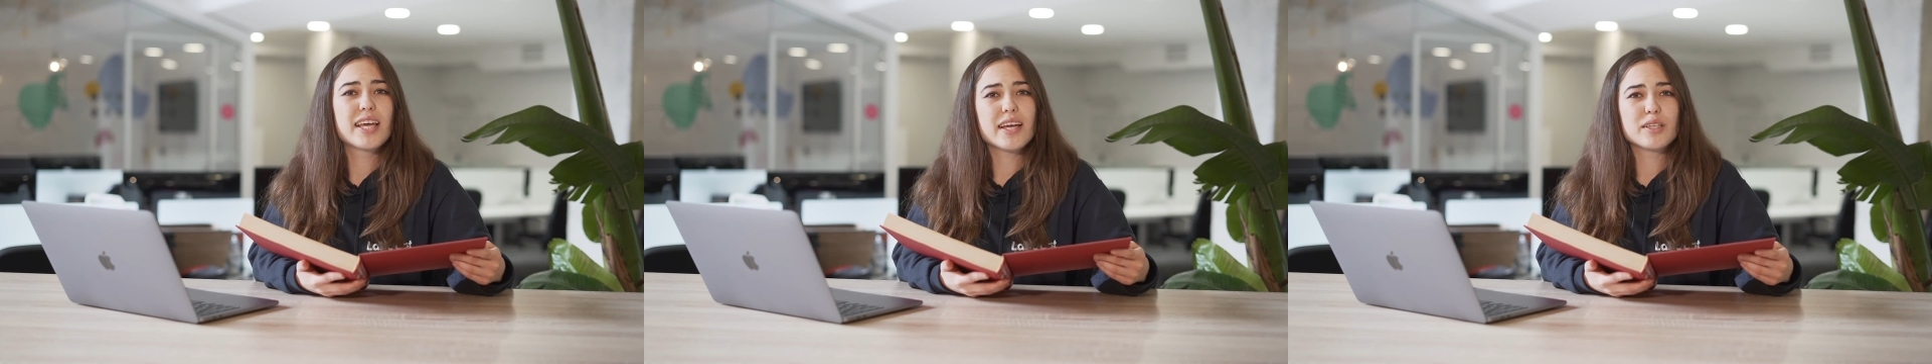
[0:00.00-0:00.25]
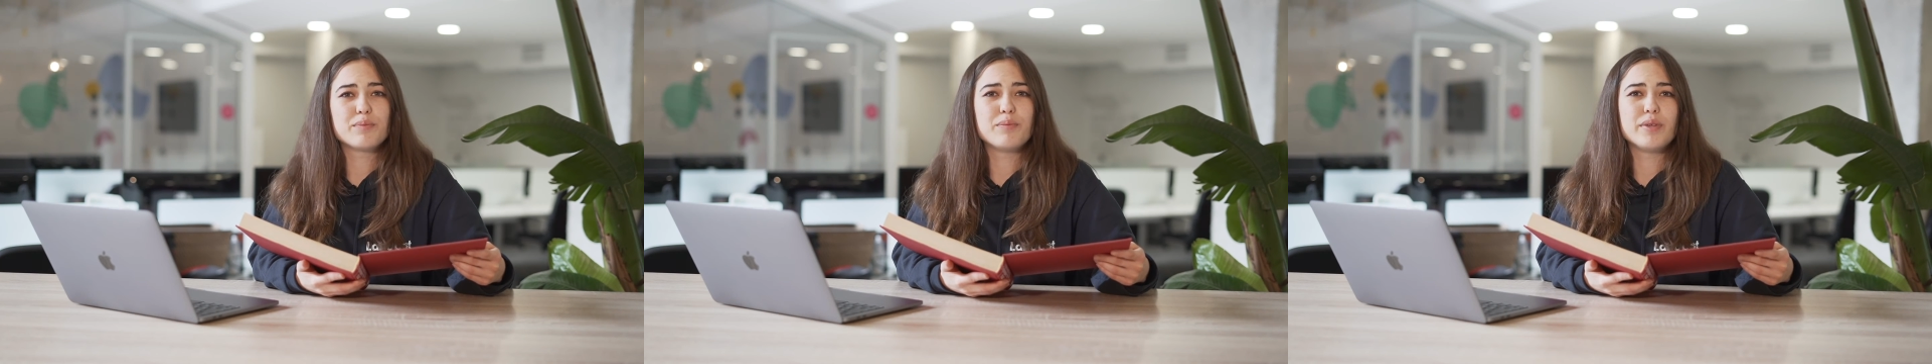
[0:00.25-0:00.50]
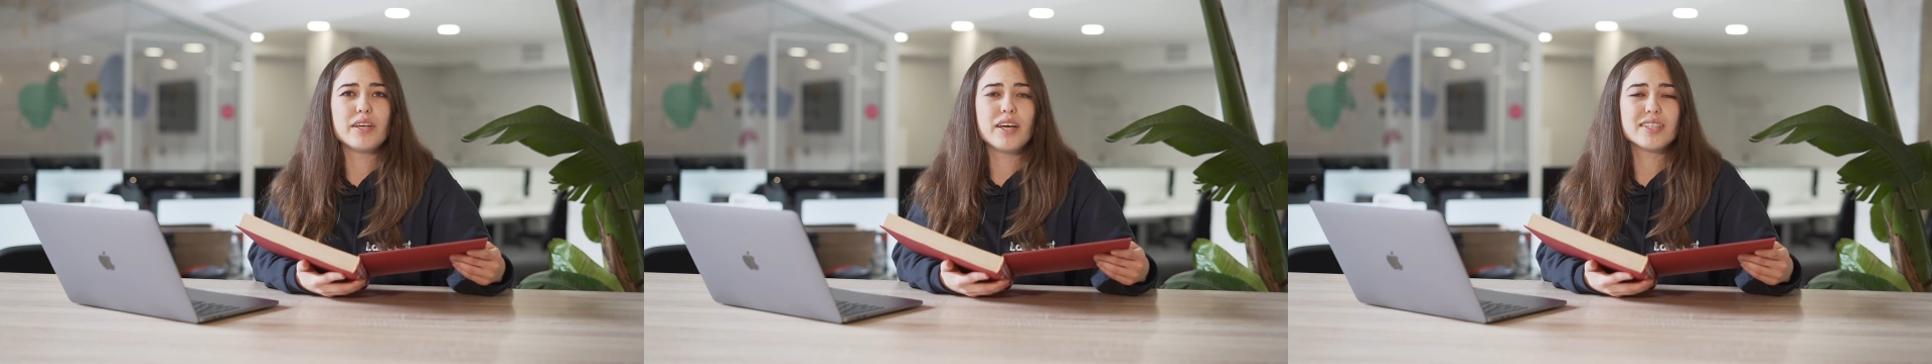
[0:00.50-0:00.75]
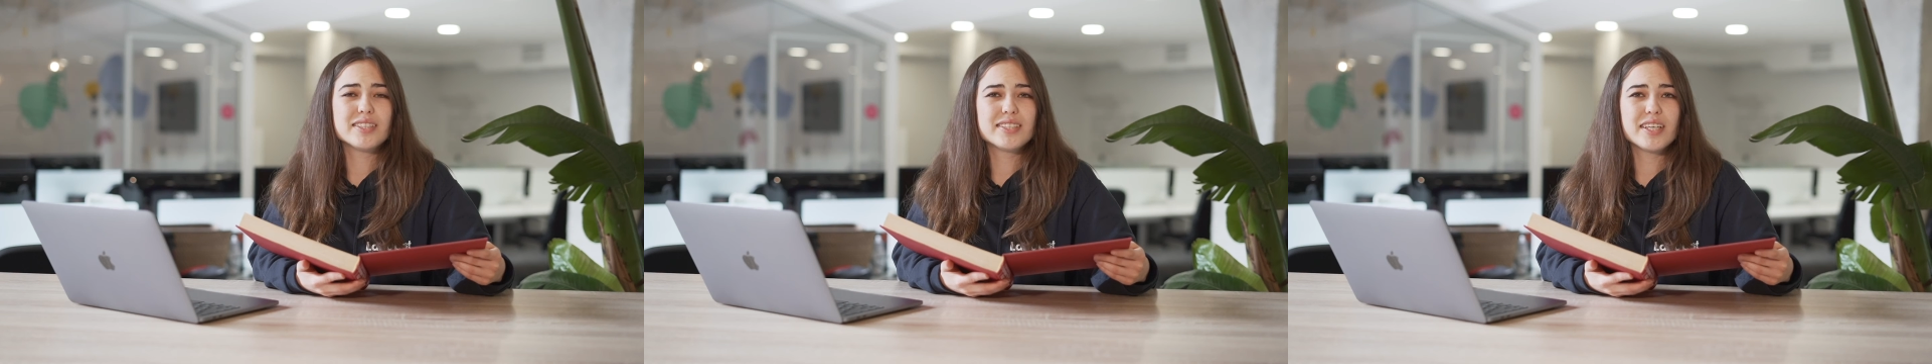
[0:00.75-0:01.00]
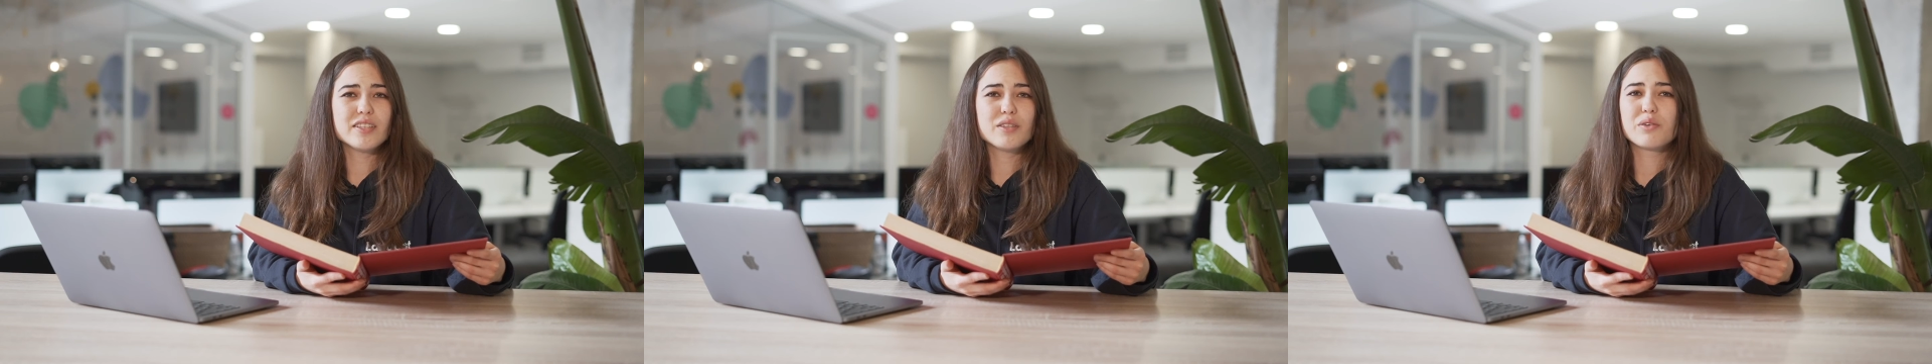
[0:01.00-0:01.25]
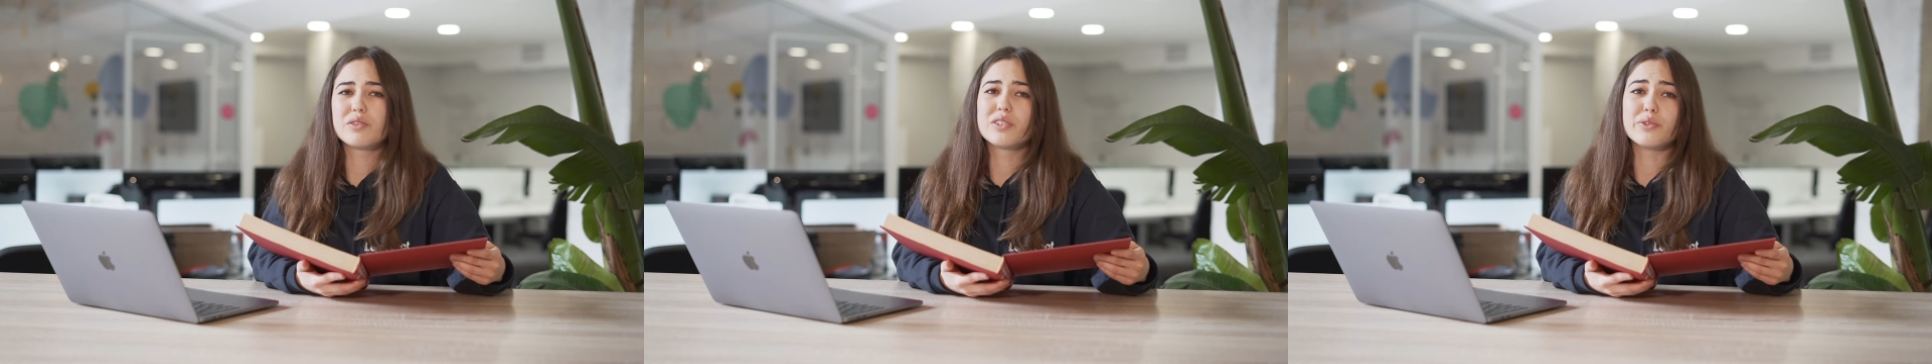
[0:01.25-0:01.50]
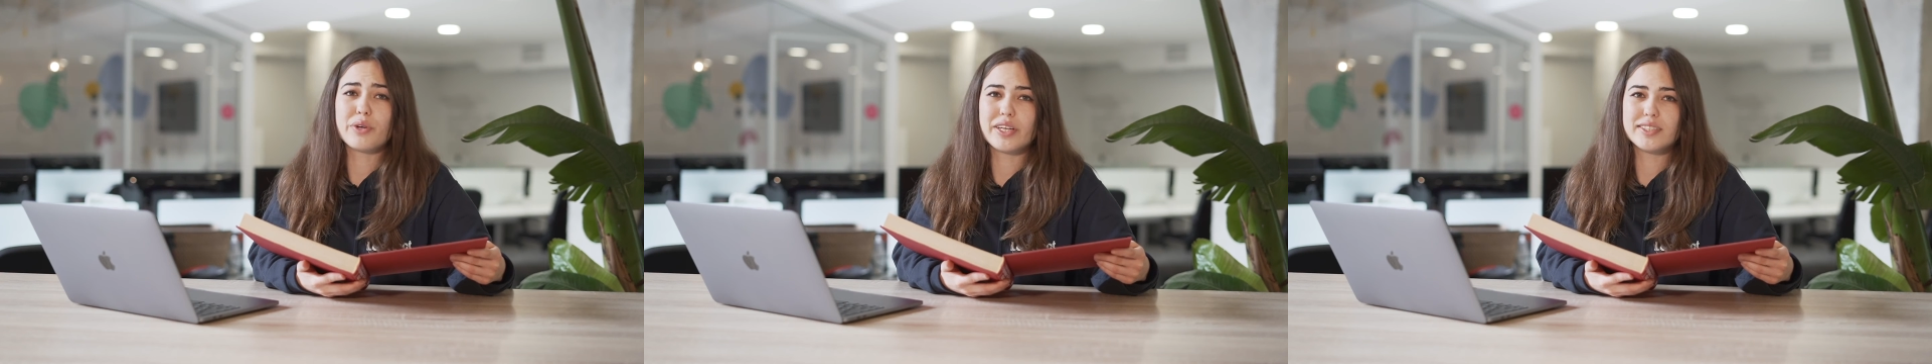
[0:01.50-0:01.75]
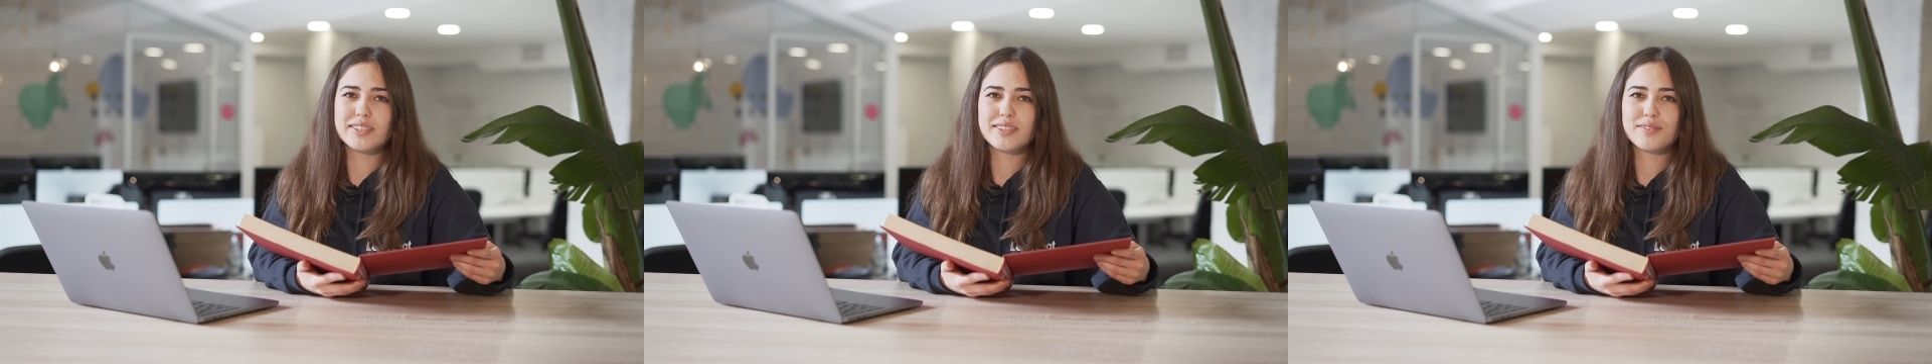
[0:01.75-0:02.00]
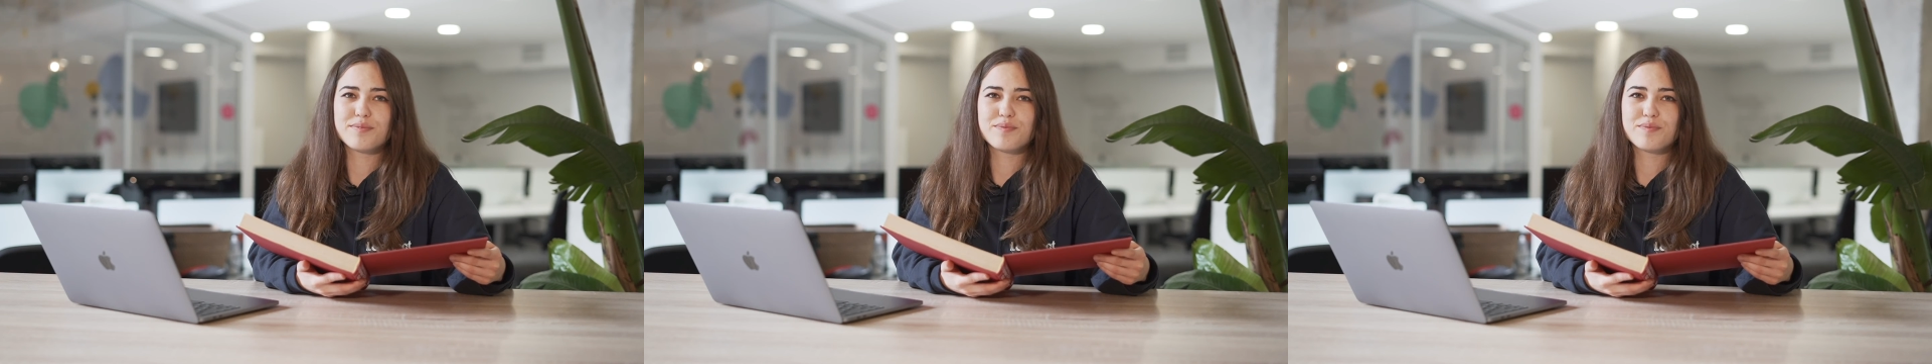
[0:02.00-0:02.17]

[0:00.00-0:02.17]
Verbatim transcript: can't be unset or erased.